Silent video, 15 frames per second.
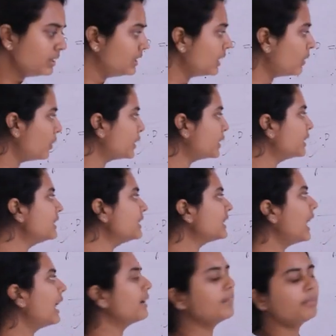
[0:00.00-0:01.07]
the questions
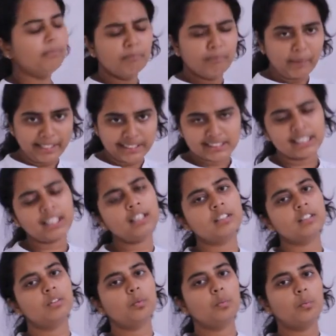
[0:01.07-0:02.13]
are basic
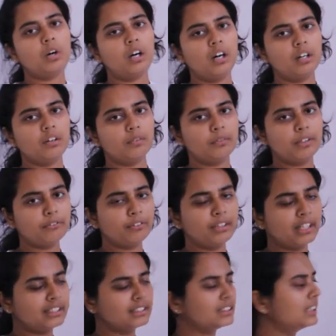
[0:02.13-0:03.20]
if we
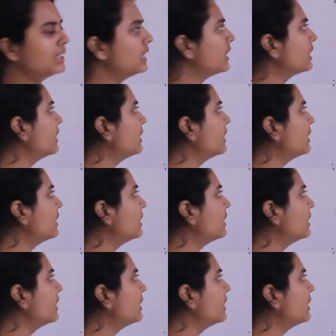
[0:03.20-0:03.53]
consider